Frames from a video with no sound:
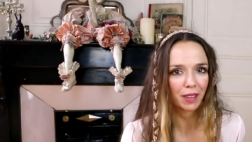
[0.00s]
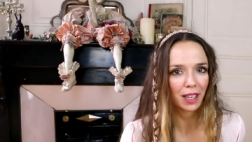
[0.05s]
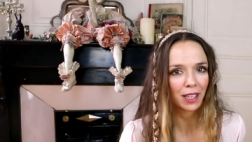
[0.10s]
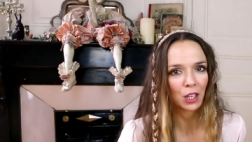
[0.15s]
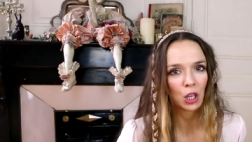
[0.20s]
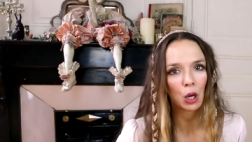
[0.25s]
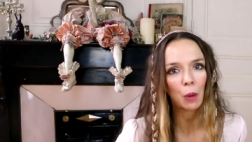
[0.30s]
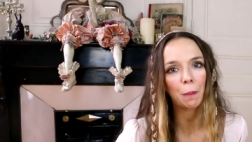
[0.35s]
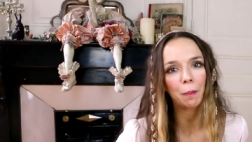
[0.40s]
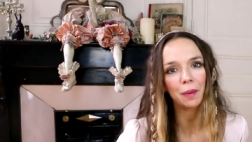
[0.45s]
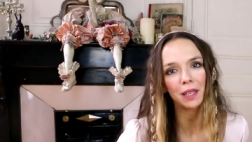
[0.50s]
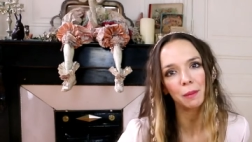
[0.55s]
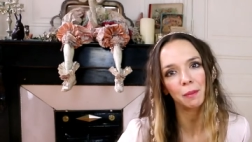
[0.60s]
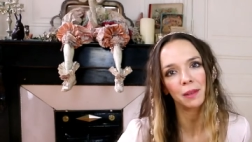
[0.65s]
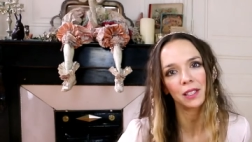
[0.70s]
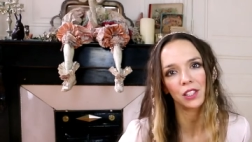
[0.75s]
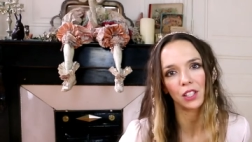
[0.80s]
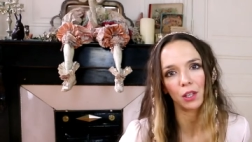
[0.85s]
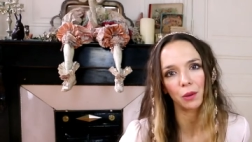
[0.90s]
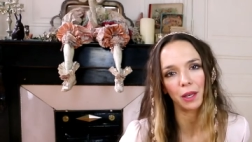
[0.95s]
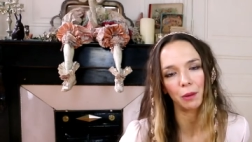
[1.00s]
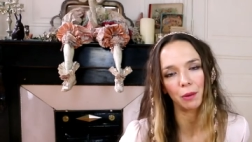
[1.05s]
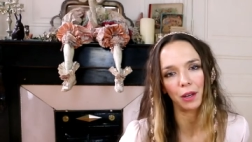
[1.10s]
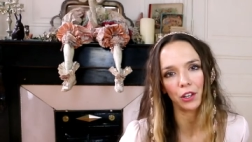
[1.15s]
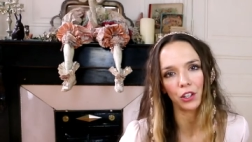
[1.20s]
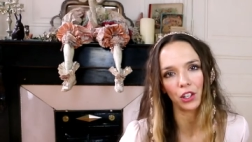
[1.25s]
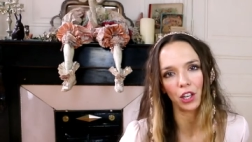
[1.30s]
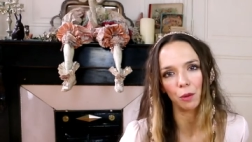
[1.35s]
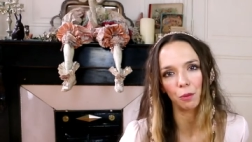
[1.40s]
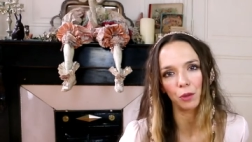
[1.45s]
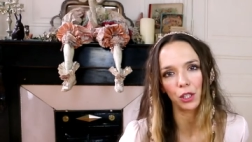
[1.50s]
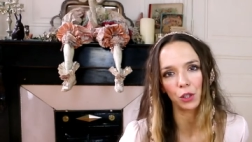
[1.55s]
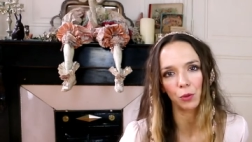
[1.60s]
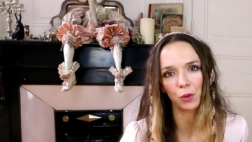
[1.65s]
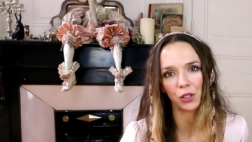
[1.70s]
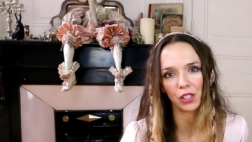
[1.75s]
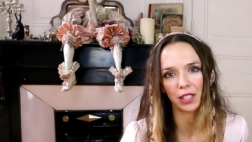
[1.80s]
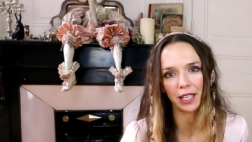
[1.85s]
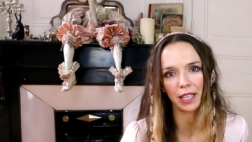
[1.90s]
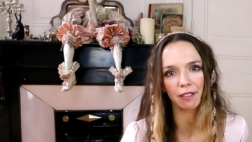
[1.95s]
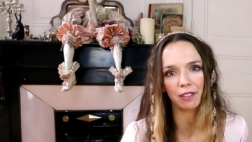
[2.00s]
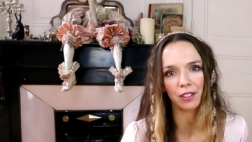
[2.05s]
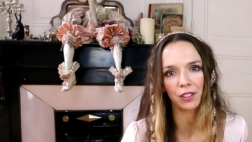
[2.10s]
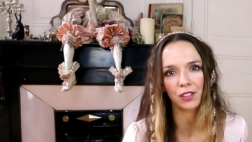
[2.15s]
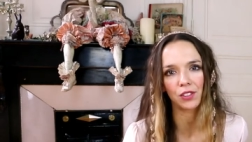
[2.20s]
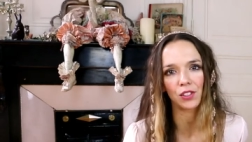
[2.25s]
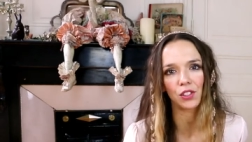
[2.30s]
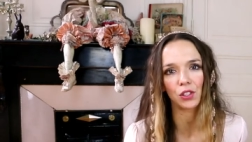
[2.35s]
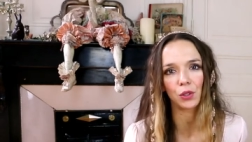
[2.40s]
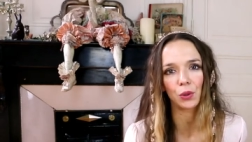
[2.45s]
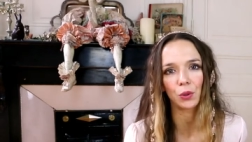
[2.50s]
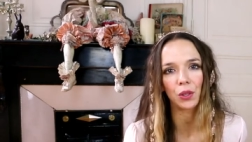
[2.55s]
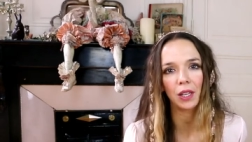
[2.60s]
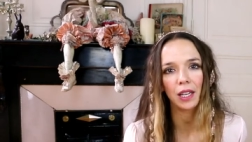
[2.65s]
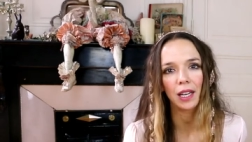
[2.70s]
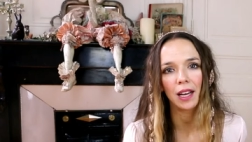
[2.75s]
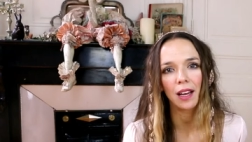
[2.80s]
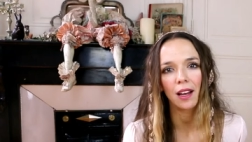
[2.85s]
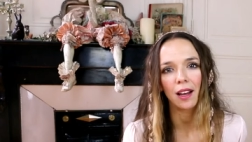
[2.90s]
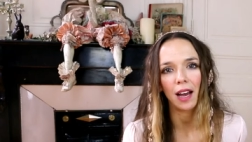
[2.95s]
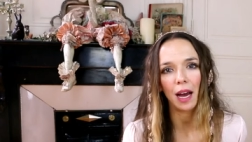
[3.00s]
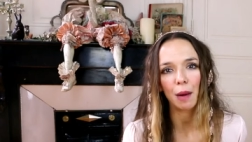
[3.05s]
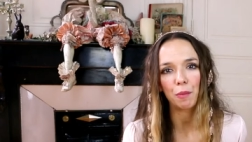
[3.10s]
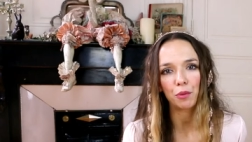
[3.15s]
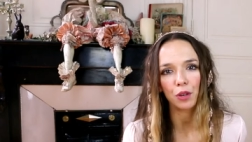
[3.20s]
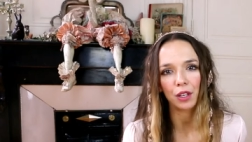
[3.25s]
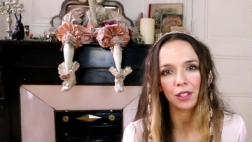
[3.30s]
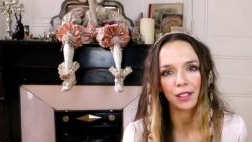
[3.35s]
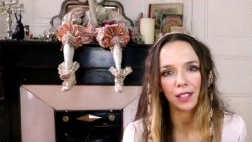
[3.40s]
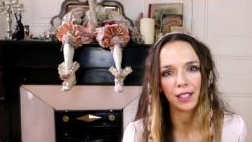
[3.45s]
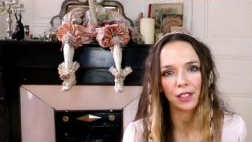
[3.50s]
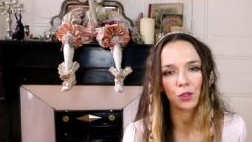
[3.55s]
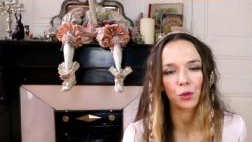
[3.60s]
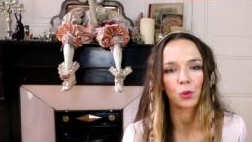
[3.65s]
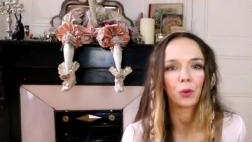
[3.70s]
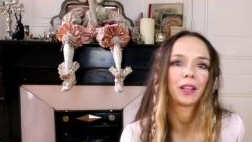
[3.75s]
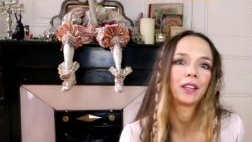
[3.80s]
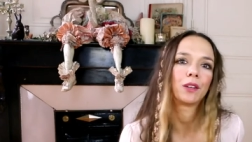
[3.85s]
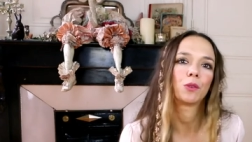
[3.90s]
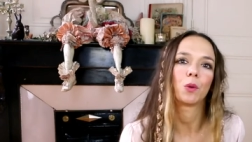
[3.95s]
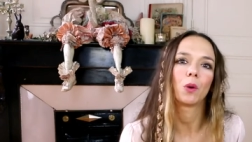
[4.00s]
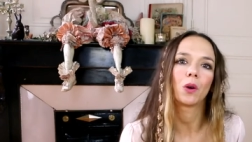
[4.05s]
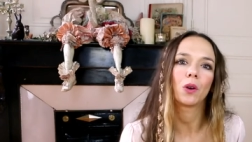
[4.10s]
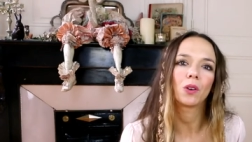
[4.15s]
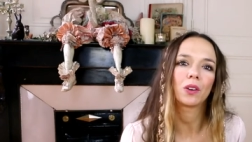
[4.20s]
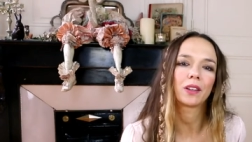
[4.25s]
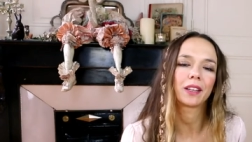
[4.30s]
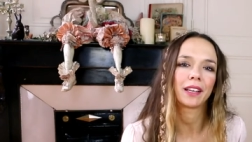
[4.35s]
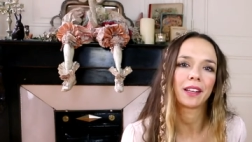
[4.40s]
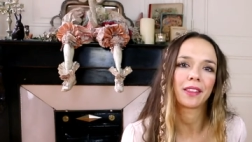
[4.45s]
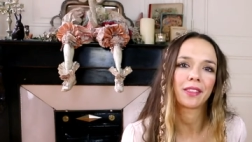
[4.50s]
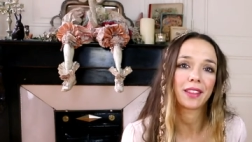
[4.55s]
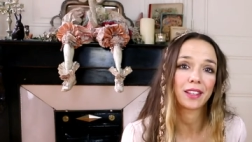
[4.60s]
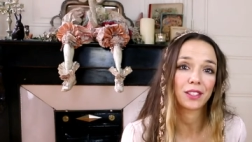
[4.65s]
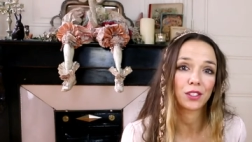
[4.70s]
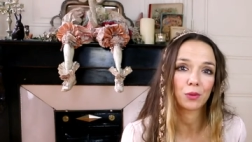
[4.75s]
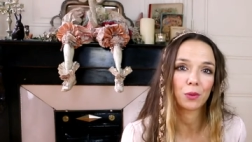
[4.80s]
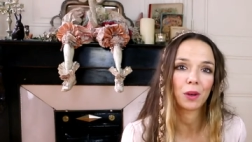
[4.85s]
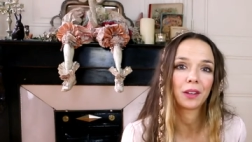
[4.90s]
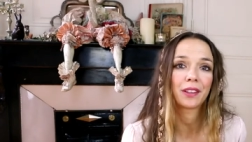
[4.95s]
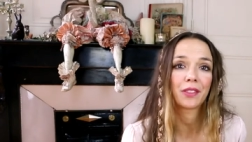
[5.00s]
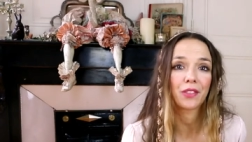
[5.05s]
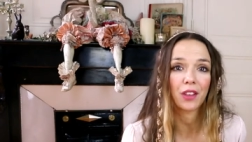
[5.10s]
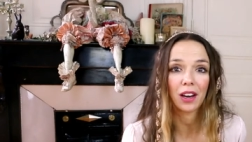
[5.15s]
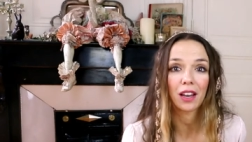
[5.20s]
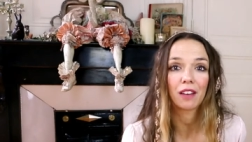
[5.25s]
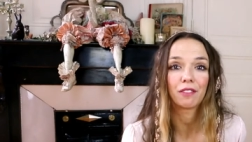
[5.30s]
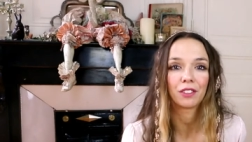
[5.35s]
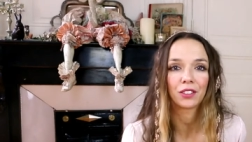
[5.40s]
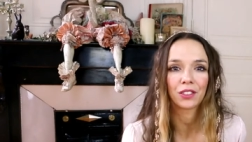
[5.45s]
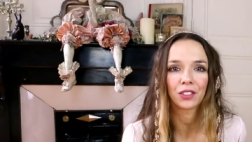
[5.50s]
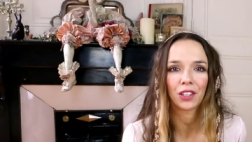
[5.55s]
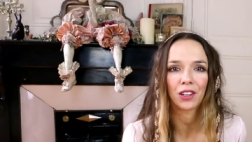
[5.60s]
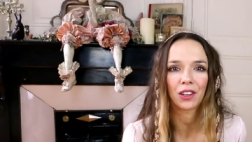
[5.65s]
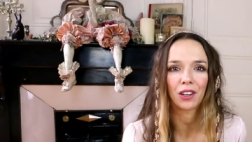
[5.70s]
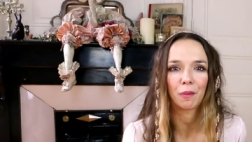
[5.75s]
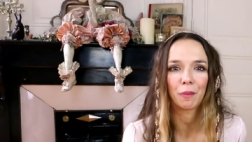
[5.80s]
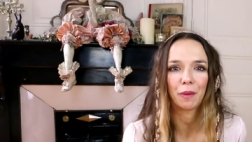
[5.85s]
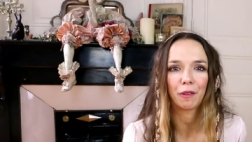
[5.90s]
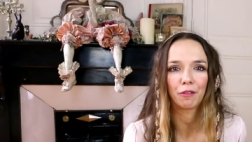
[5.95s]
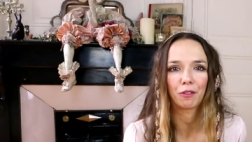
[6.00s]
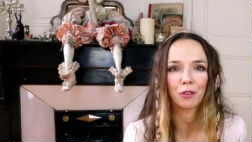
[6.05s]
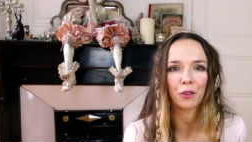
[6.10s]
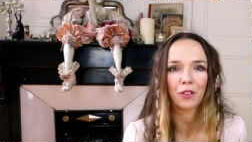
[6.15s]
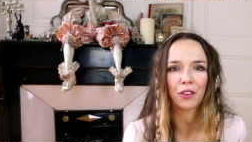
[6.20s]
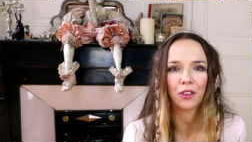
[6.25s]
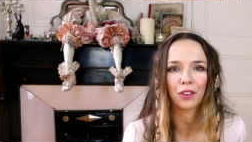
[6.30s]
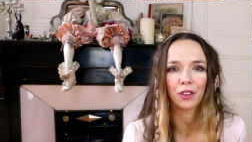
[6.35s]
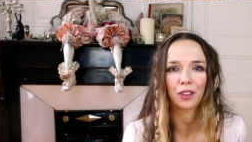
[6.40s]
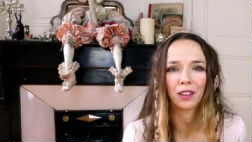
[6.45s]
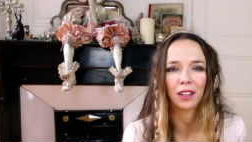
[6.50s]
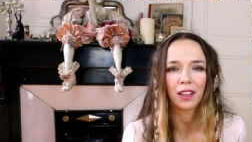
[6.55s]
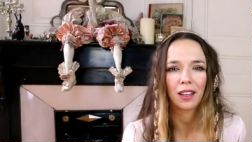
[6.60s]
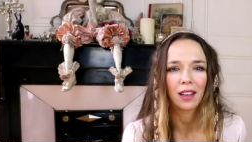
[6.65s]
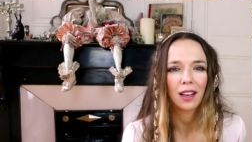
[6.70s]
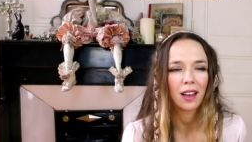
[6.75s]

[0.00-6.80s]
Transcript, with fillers: complimentary workshop, which was given to apprentices who enroll in this one, in the Elephant Doll, before the,